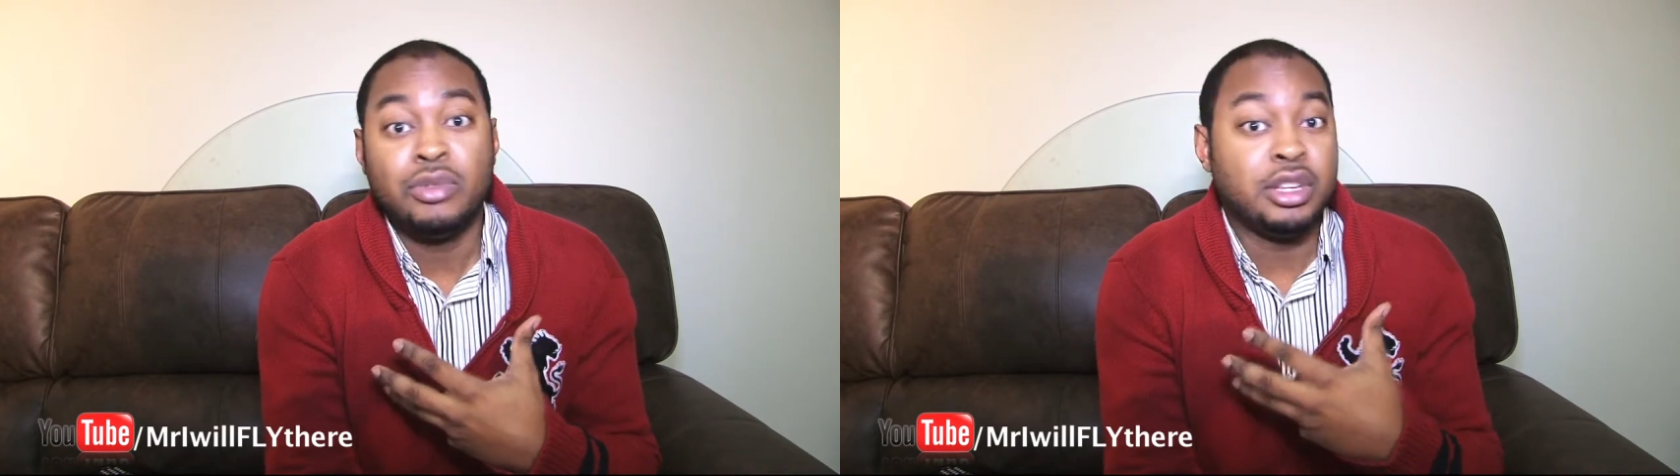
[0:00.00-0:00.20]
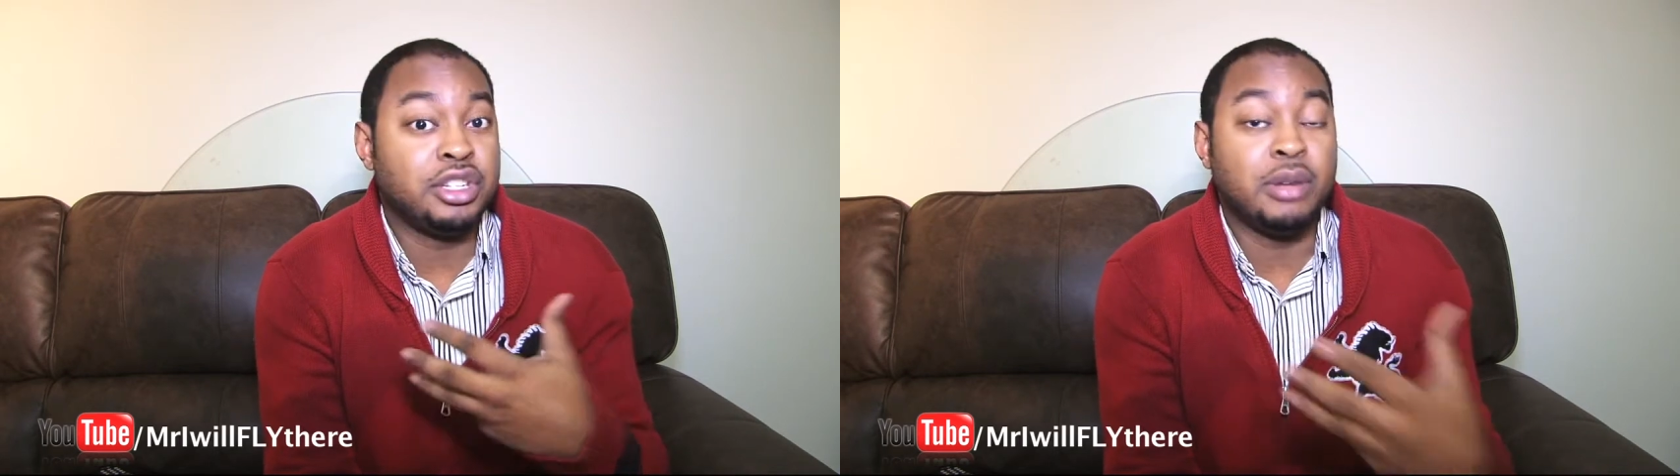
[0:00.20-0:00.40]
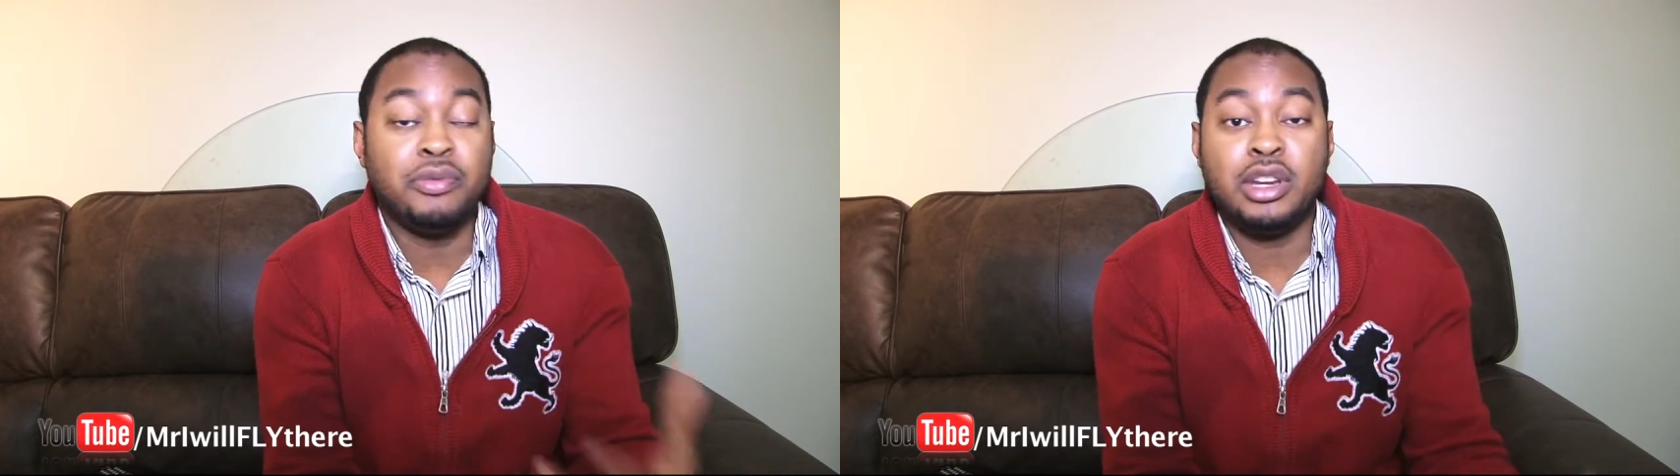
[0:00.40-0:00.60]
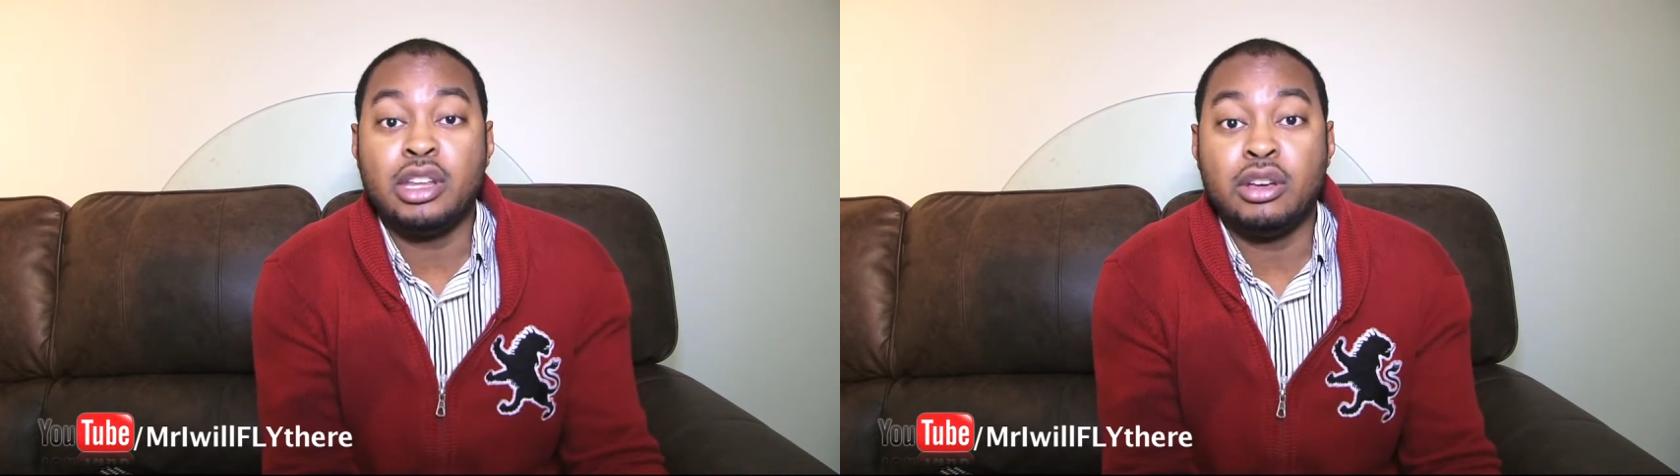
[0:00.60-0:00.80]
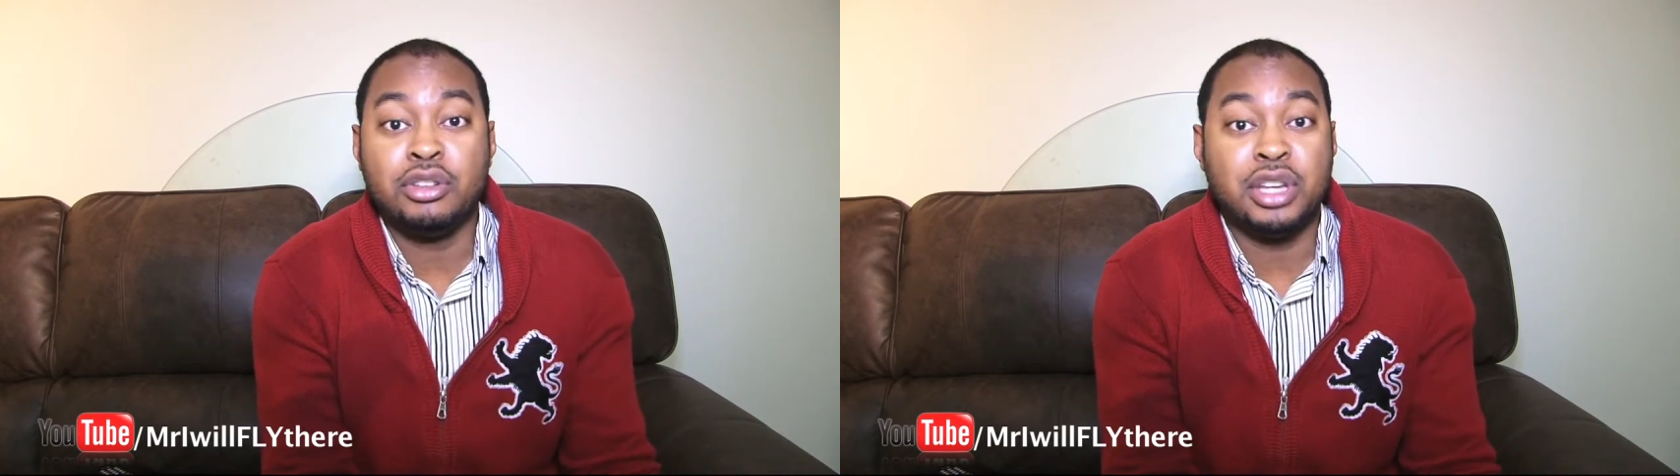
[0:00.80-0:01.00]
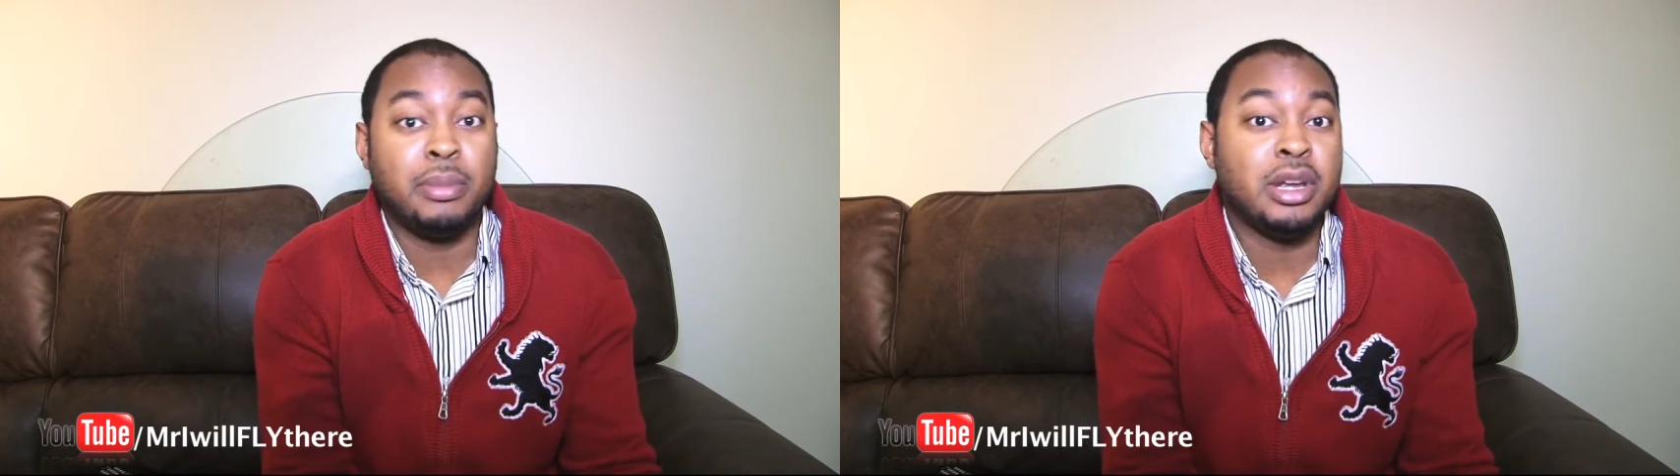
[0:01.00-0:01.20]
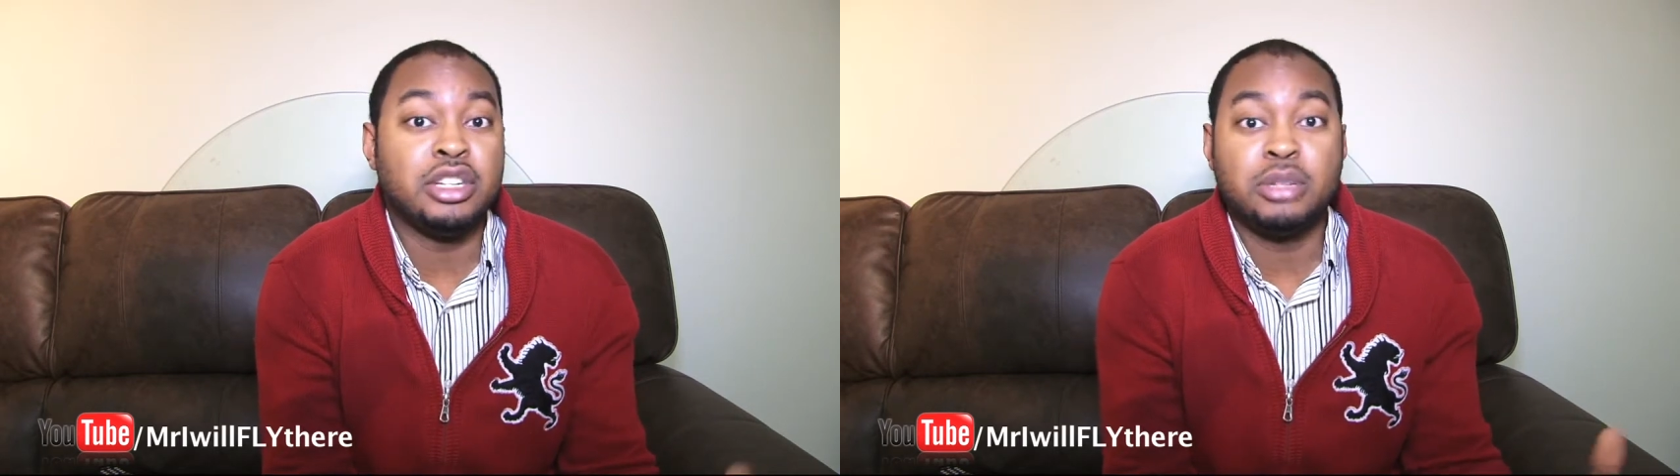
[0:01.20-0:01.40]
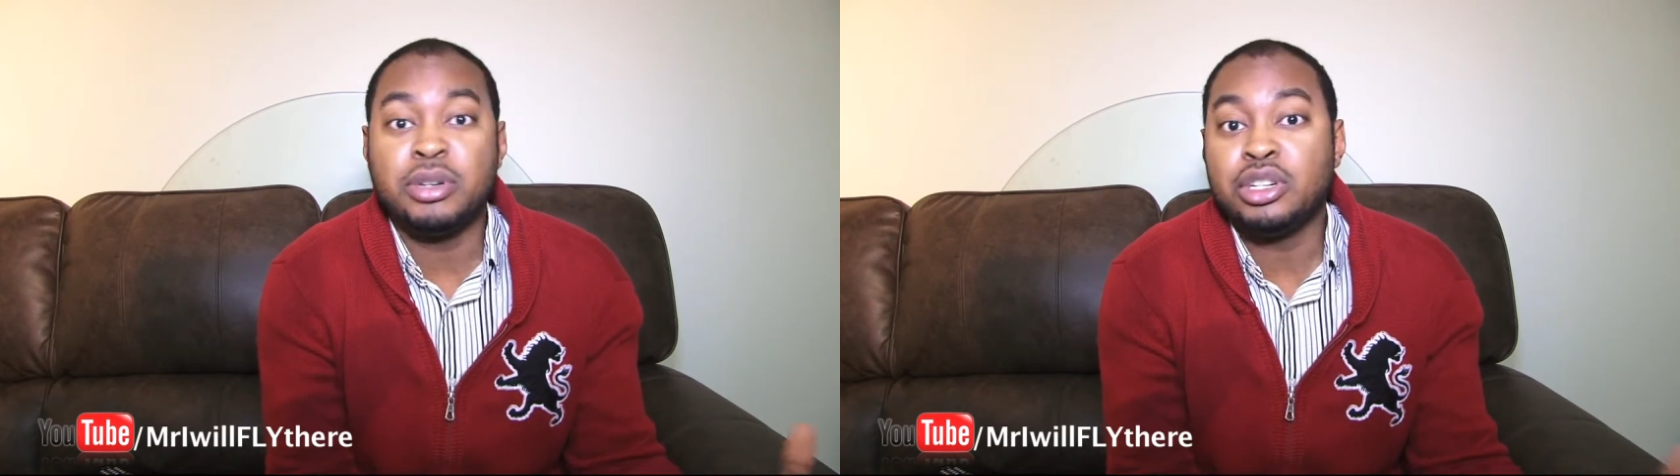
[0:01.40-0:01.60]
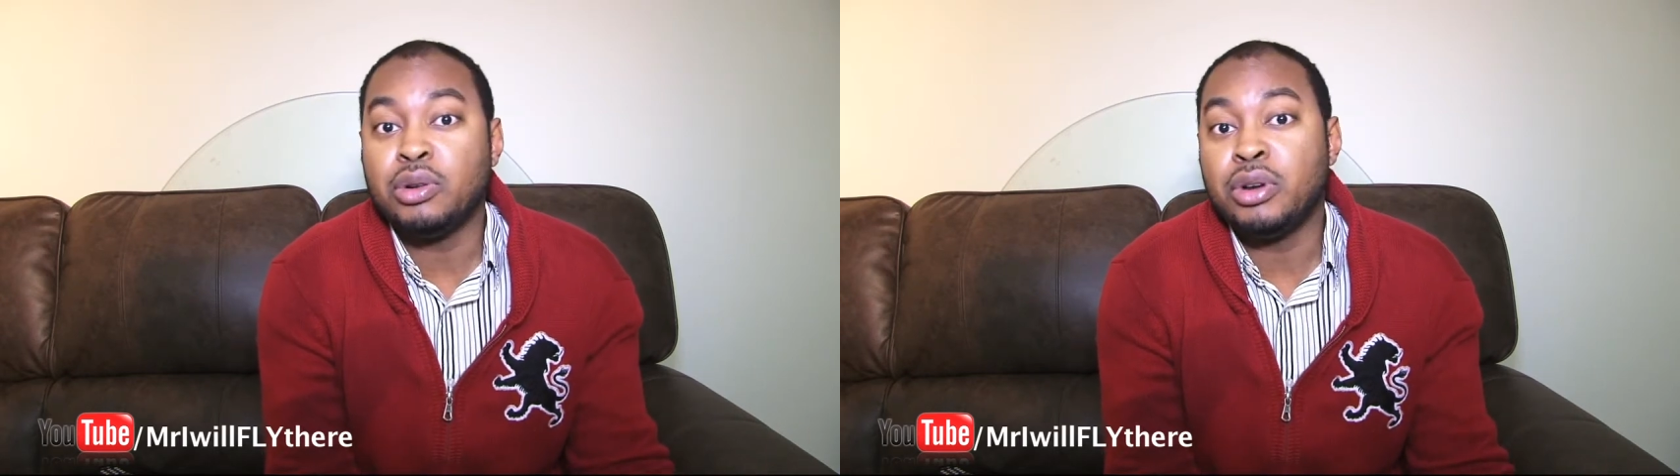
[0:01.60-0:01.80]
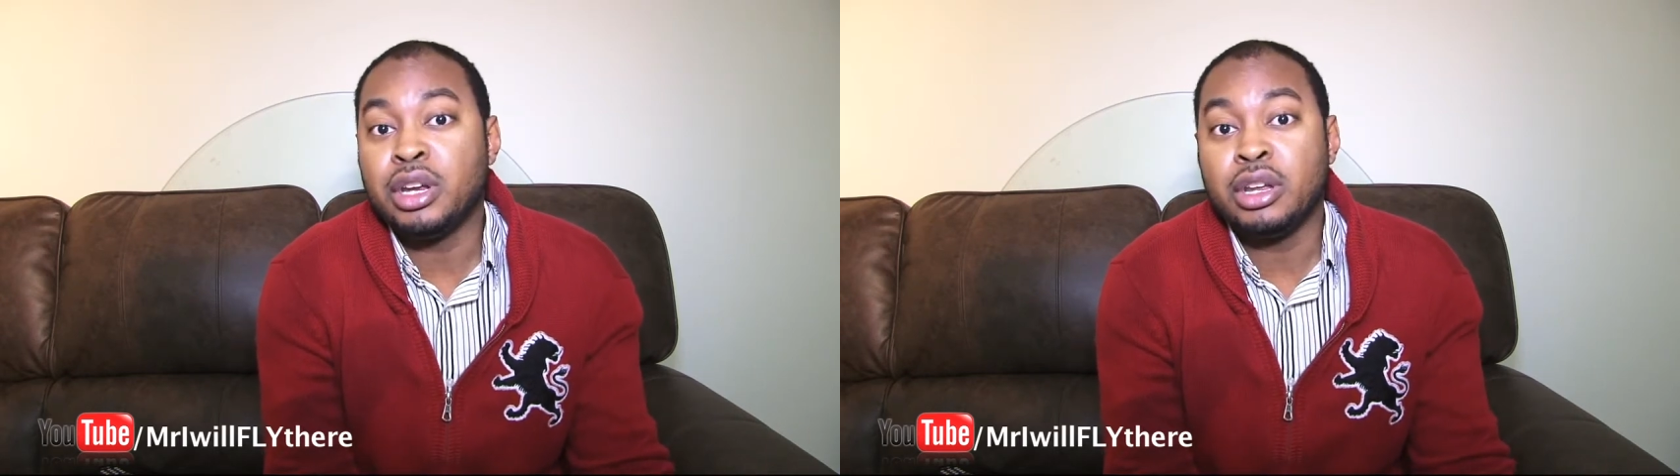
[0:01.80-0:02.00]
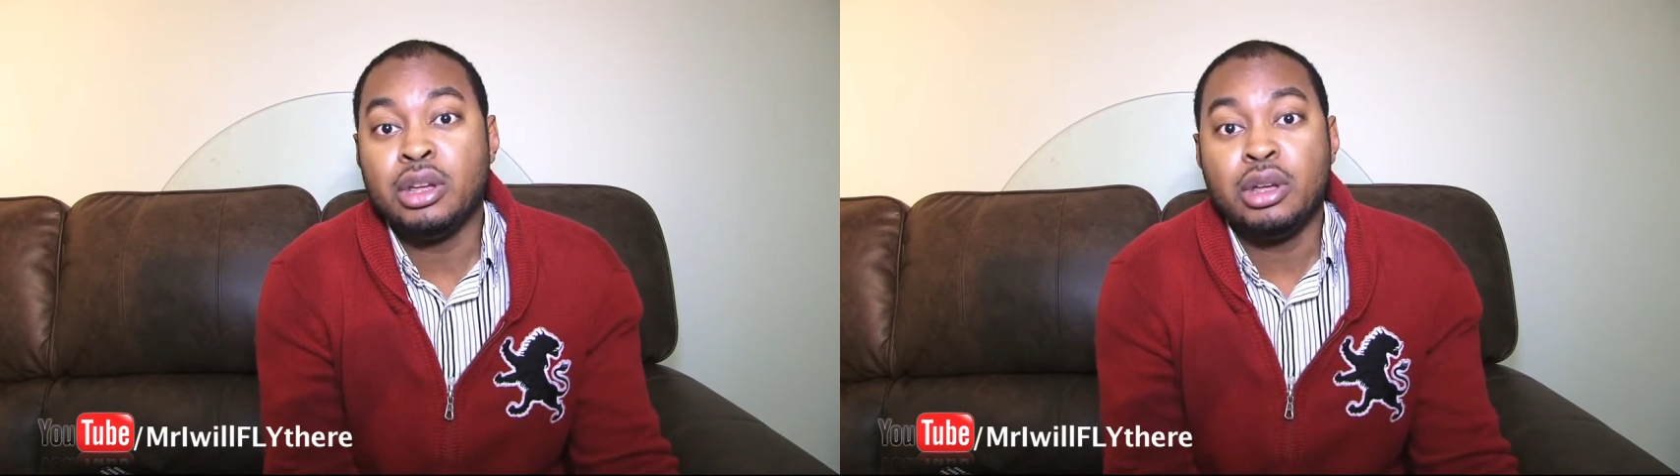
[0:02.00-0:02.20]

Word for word: Some videos I may just be showing